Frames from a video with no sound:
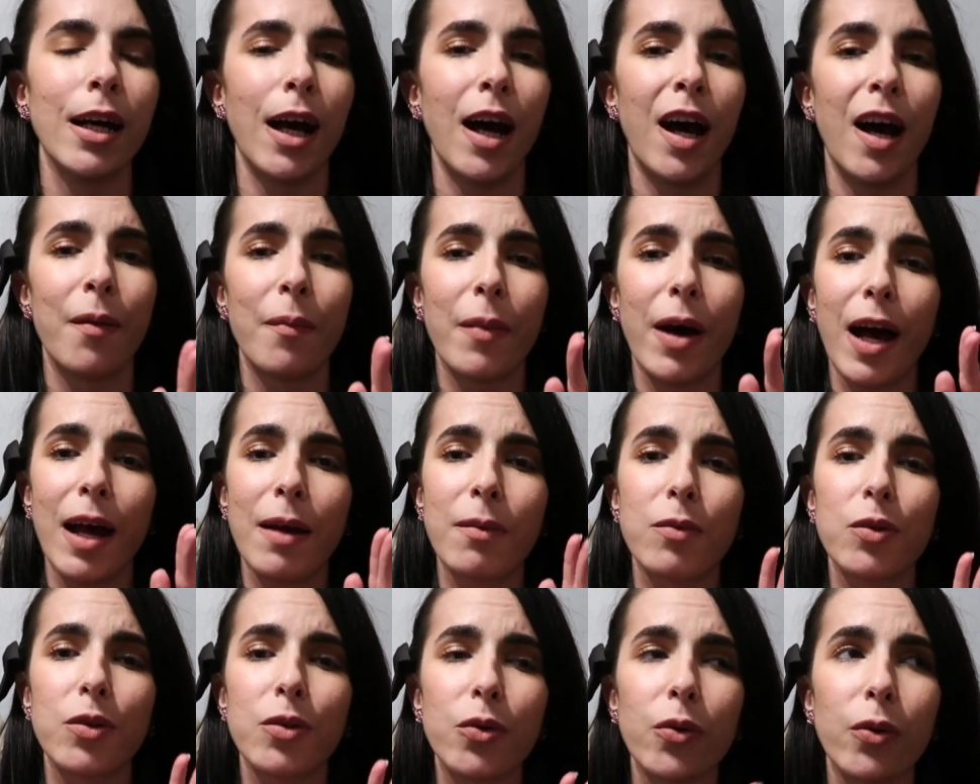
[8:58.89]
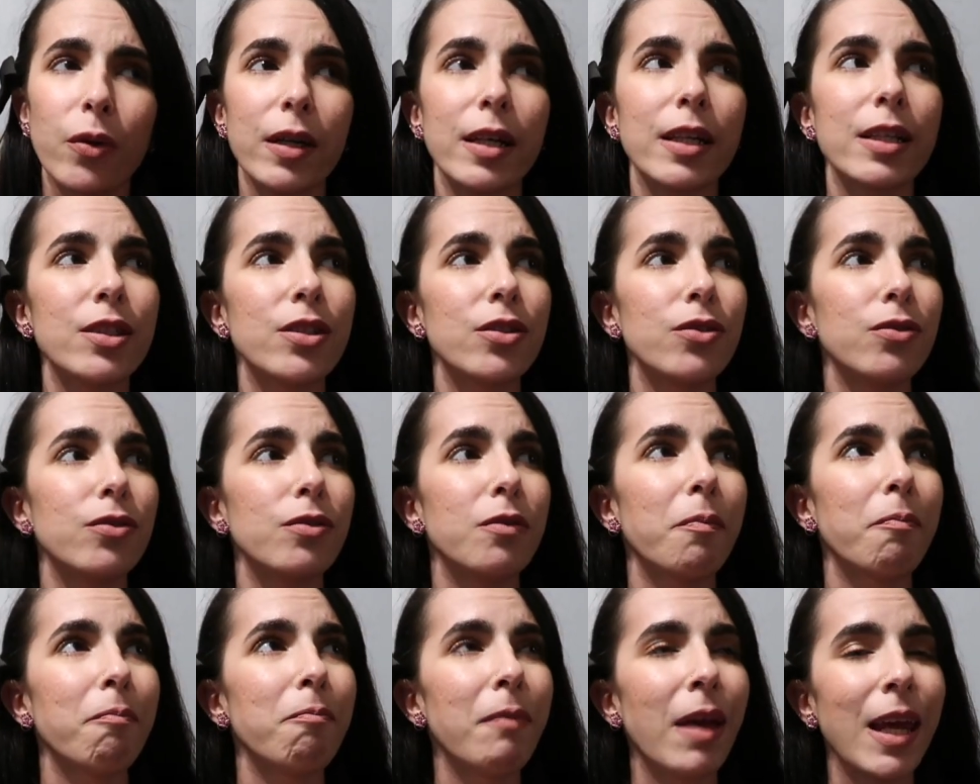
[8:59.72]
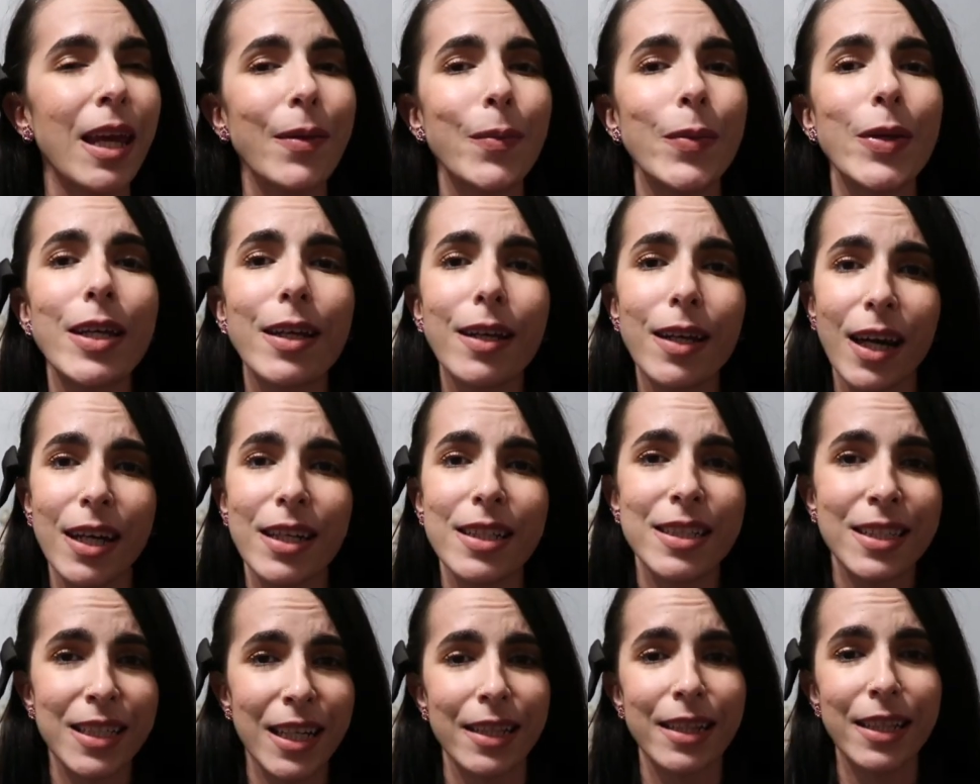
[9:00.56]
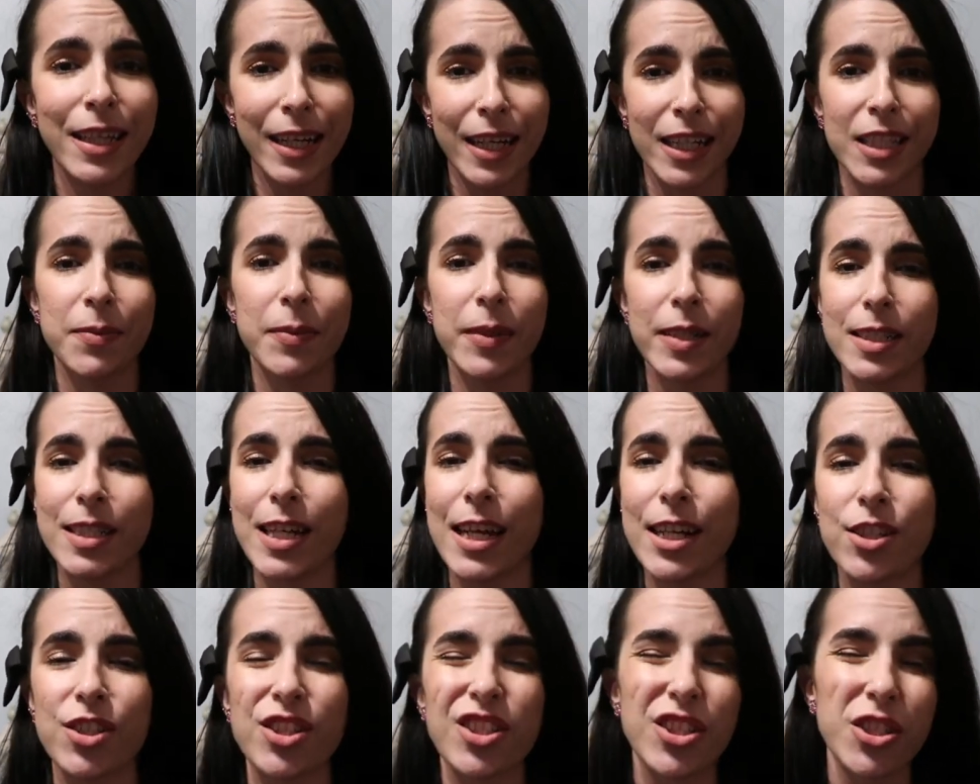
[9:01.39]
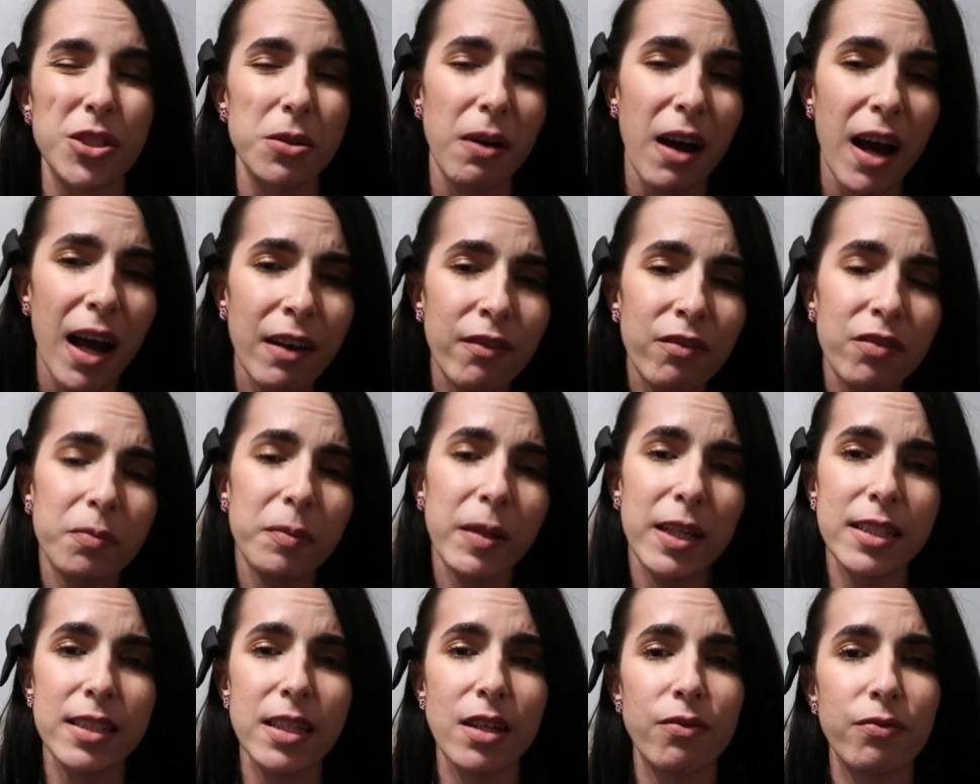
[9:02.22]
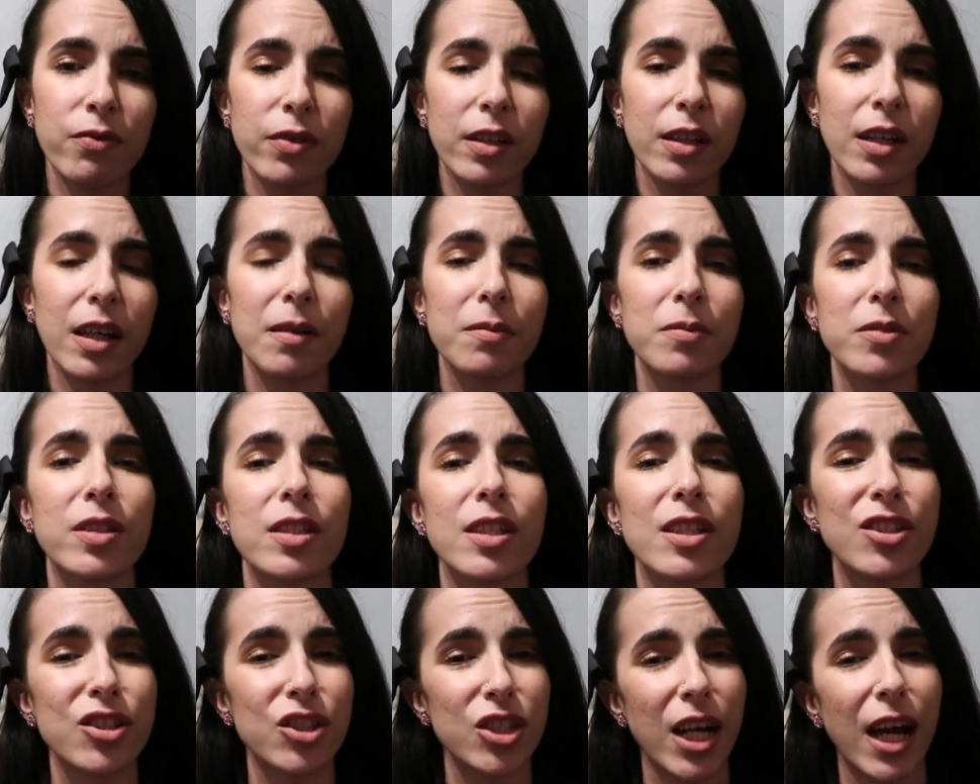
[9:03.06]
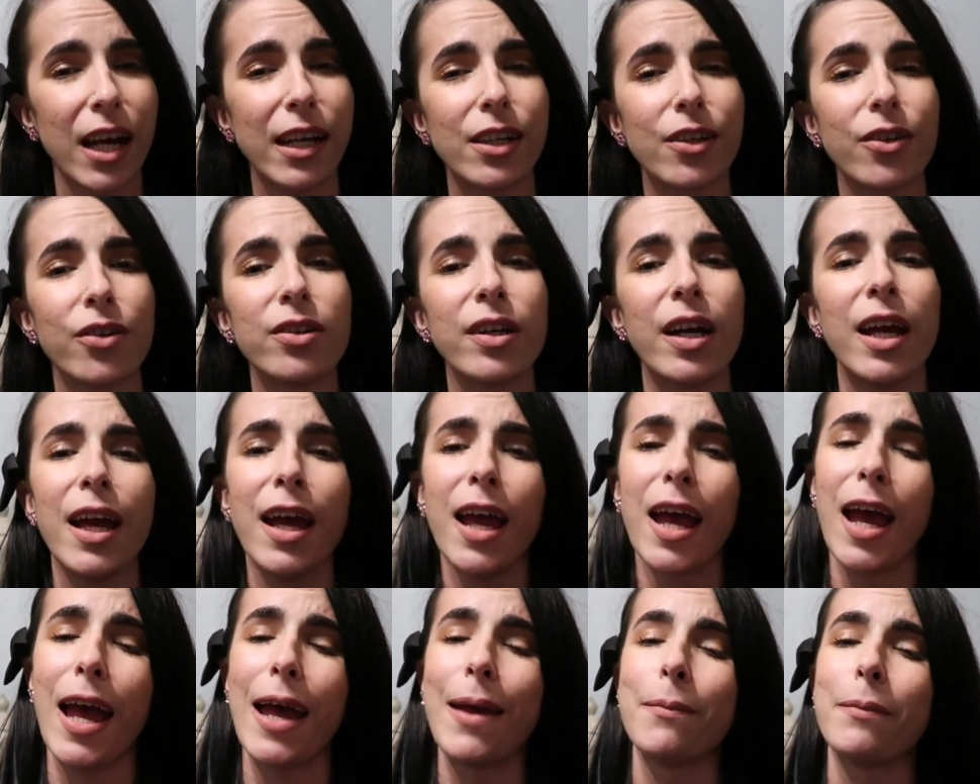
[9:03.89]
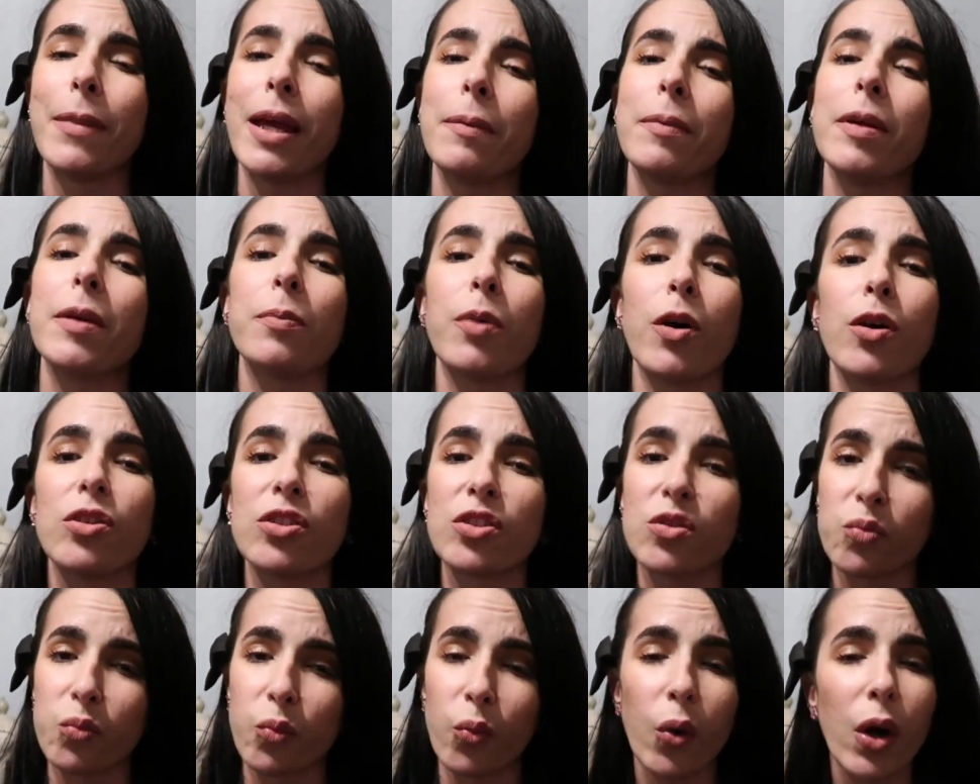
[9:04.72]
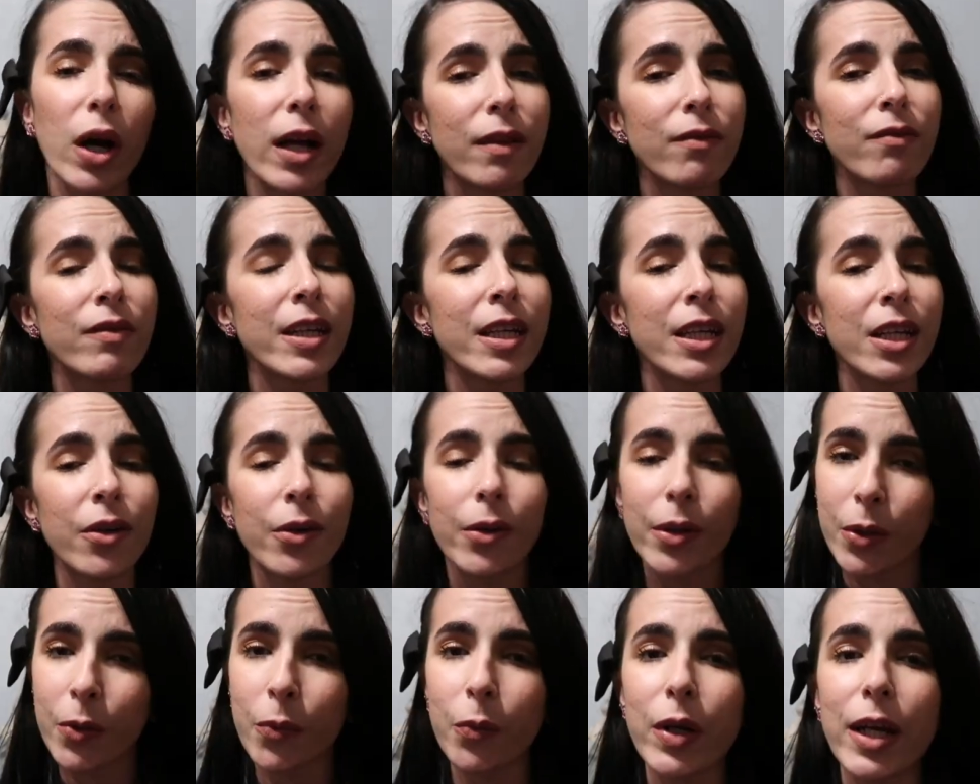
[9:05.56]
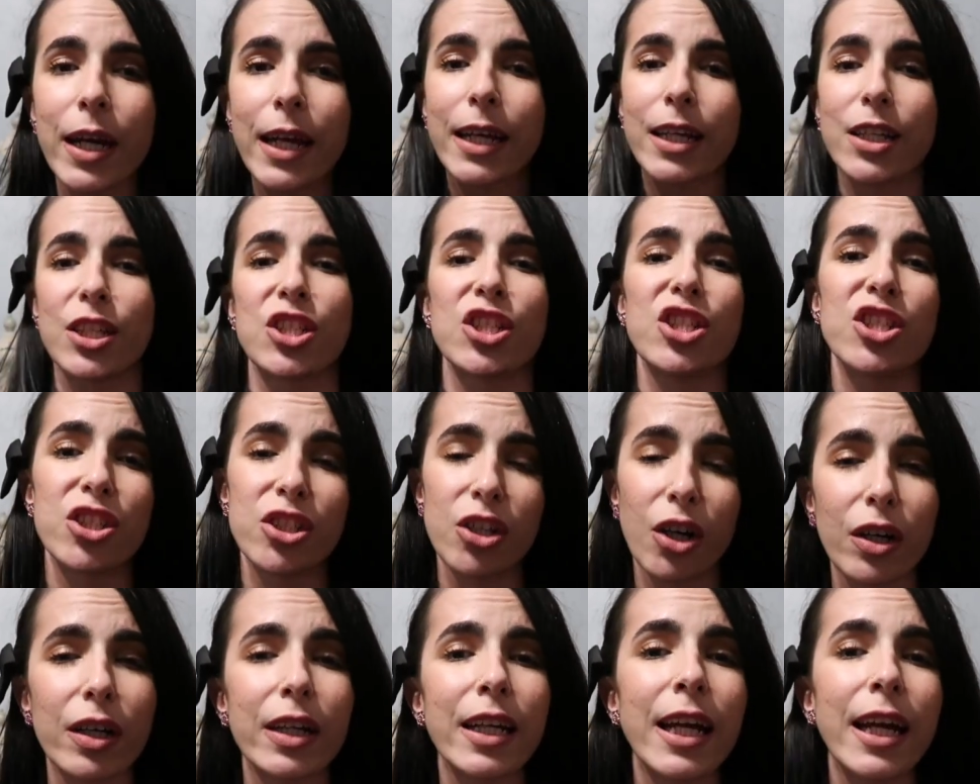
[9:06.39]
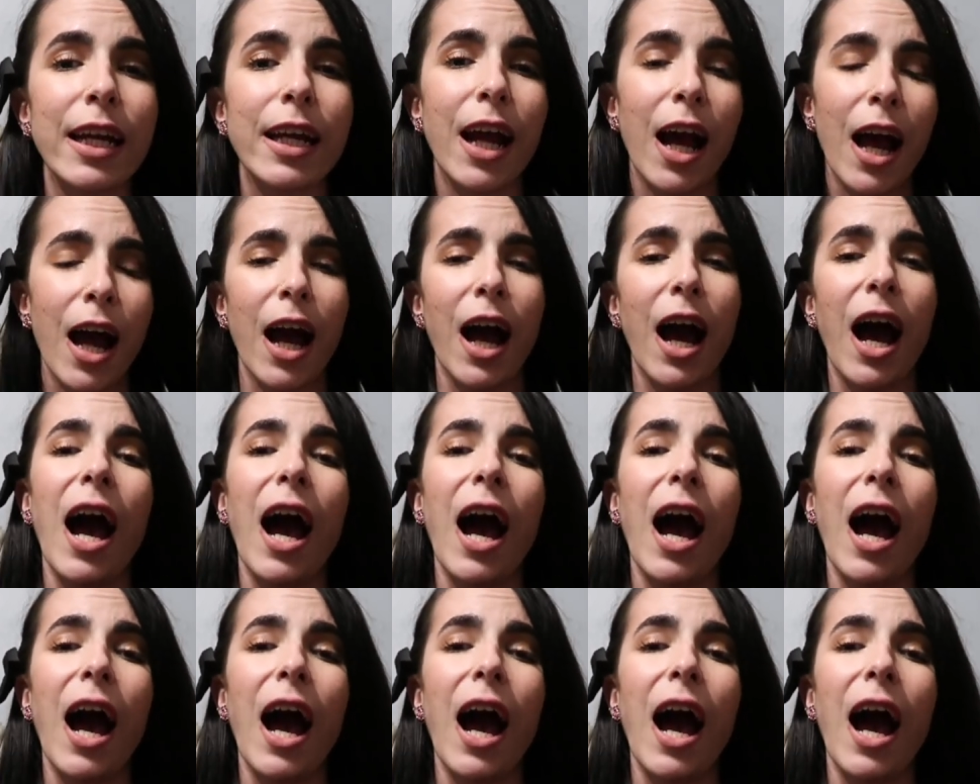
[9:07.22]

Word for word: Um, I'm going to maybe not set the expectation too high for myself when it comes to this channel and maybe post one video a week starting.